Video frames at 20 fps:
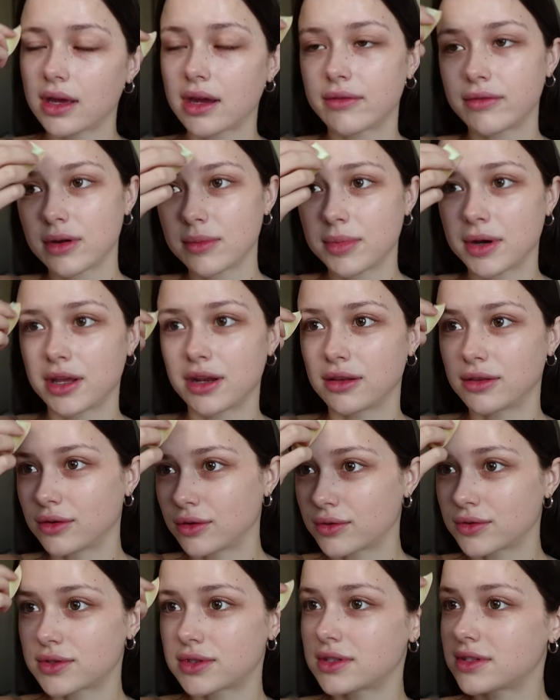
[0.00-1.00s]
Everybody
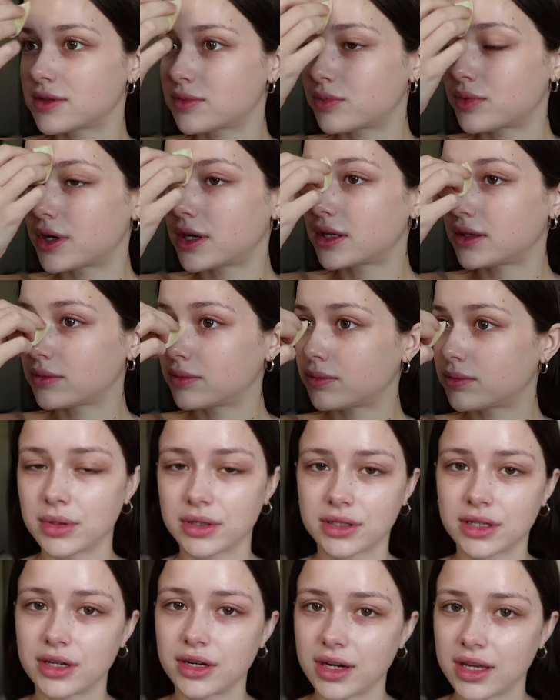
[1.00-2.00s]
knows this brand,
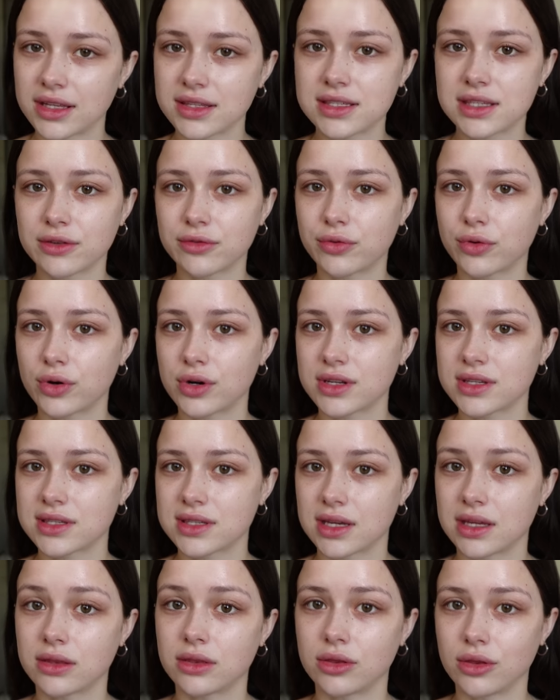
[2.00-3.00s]
but Korean Sephora
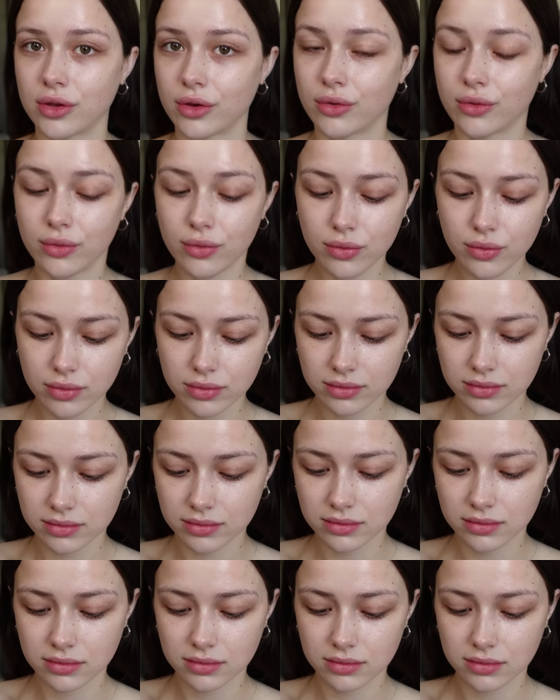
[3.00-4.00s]
said no,
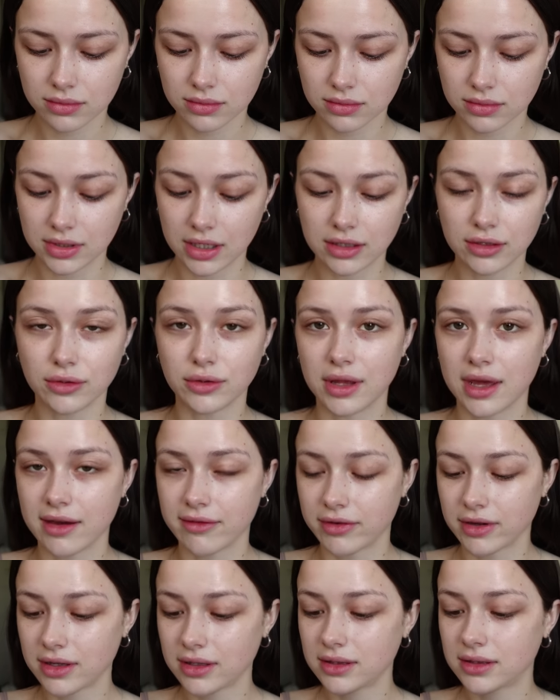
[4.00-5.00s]
they don't
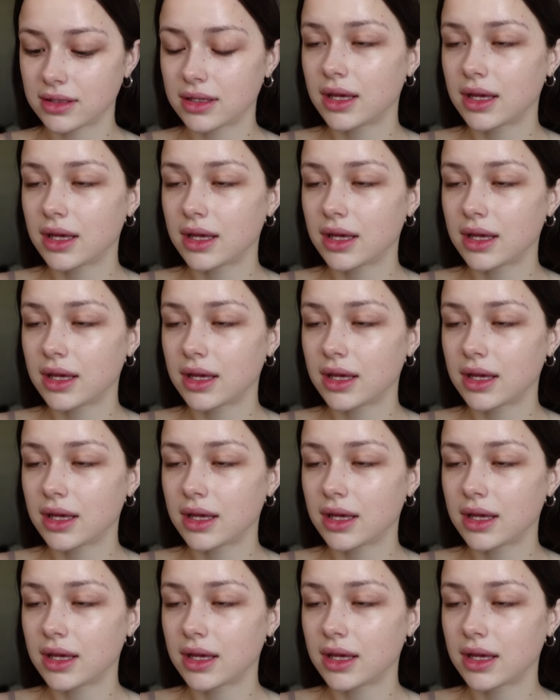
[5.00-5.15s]
have it.